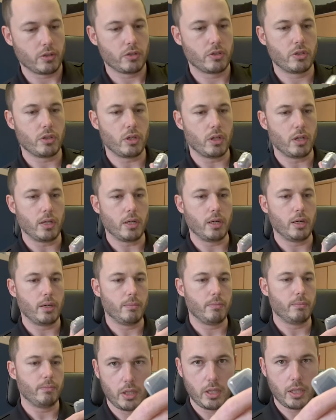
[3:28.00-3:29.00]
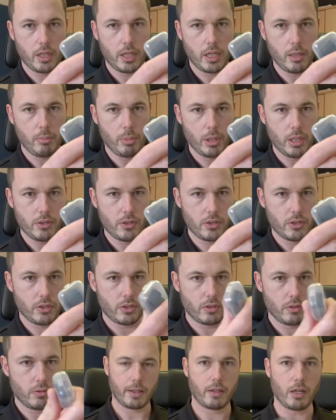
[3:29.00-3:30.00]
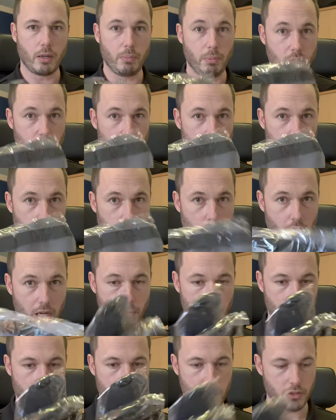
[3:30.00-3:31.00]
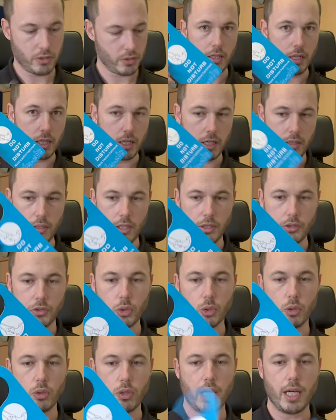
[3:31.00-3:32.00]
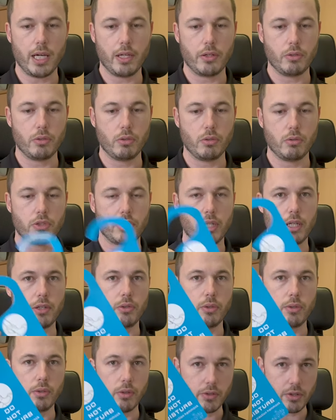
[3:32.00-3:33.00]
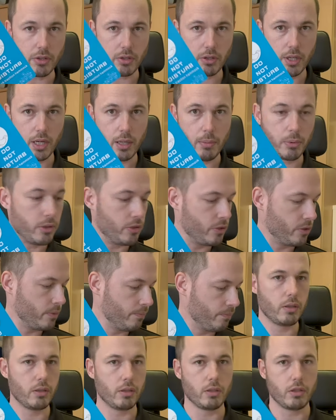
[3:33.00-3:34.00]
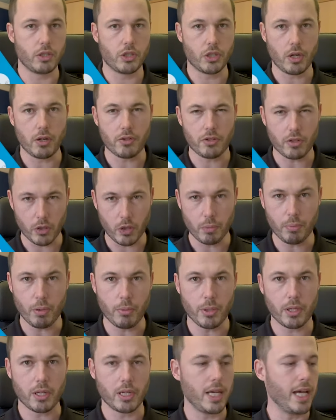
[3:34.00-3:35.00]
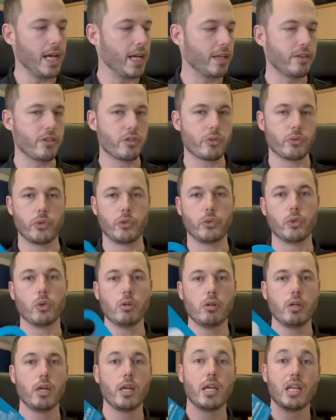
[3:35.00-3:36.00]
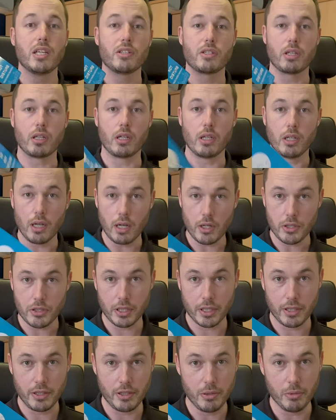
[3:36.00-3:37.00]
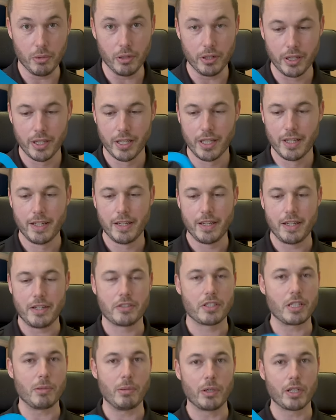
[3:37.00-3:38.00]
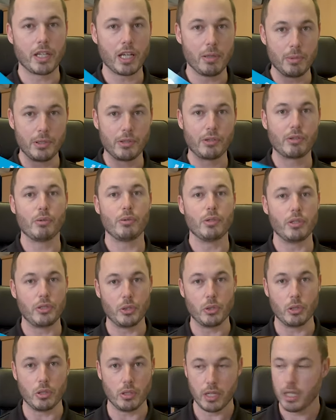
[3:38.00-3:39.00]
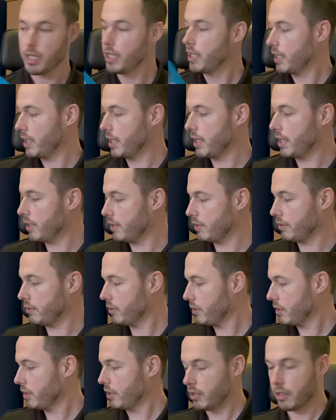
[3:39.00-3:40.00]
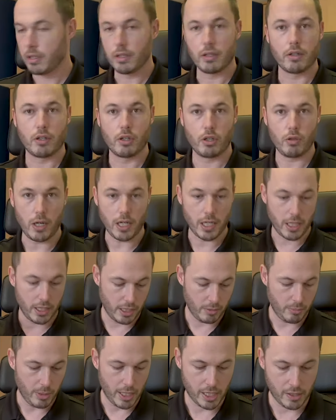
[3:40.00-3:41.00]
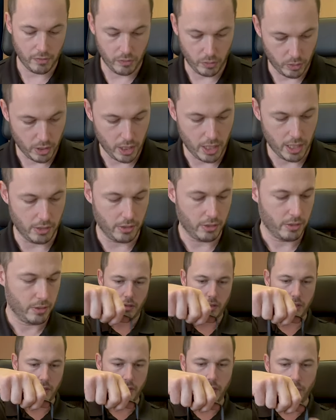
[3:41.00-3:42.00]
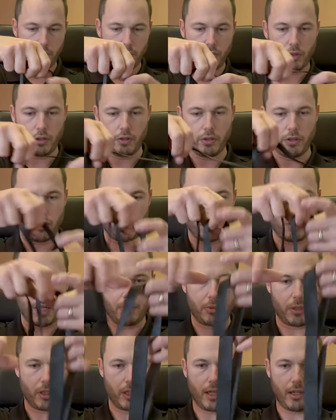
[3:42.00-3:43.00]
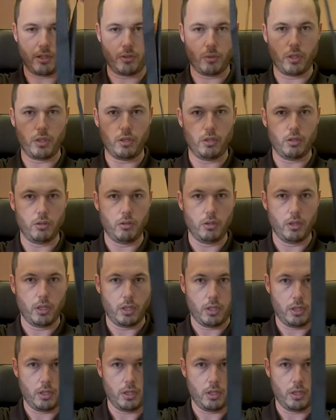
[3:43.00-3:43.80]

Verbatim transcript: some earbuds, a couple of eye masks, uh, a door handle saying do not disturb, because the chances are you're probably going to hang this on the door. So the last thing you want is someone coming through the door and cracking the back of your head. And then we've got the straps, I guess, where you